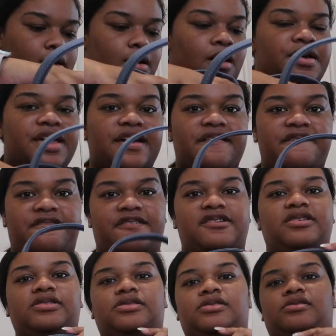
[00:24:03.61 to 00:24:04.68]
Oh yeah, it
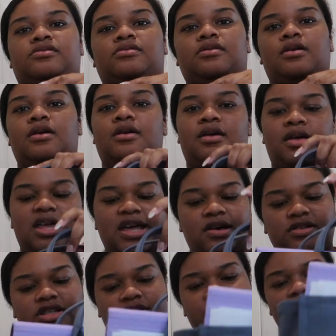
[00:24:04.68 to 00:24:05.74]
fits.
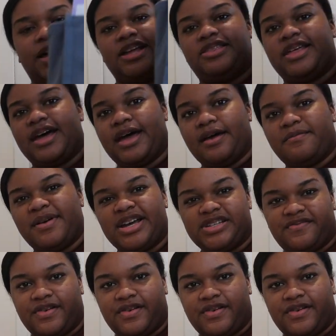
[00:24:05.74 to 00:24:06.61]
It'll just be like that, that's